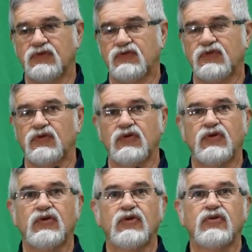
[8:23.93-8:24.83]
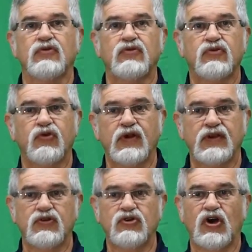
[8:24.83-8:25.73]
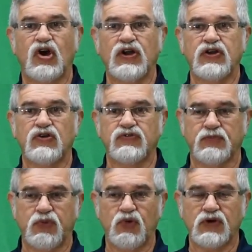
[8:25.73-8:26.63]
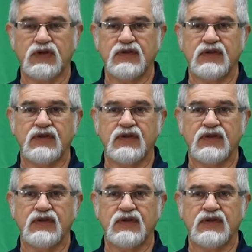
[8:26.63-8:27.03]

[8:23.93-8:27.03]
So creating good audio is important.